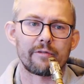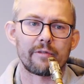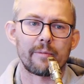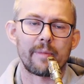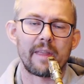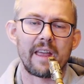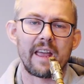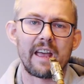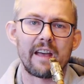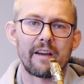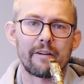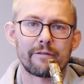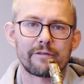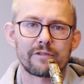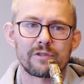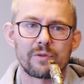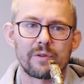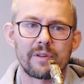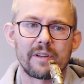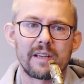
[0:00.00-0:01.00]
from the F
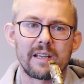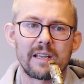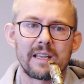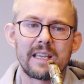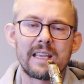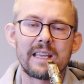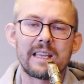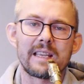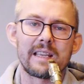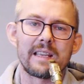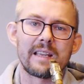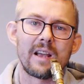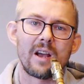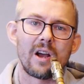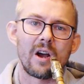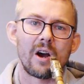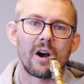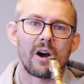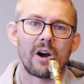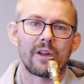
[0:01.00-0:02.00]
to the E
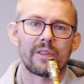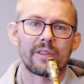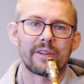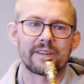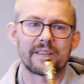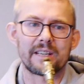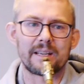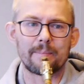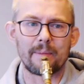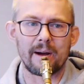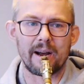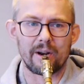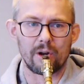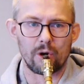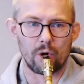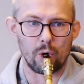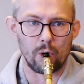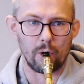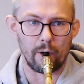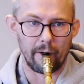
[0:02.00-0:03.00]
on the D minor
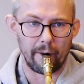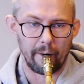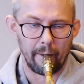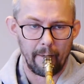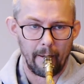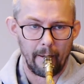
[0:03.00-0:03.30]
chord.